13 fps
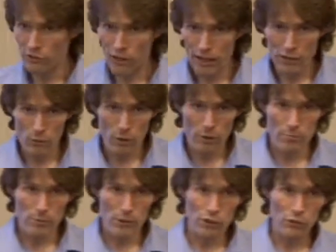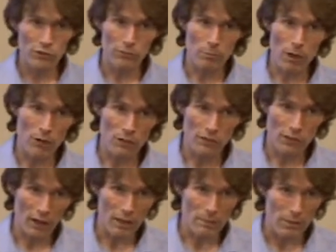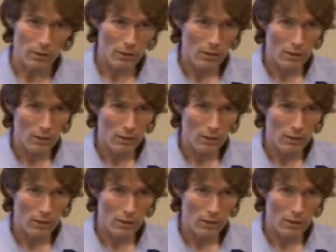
stage where you've produced a prototype,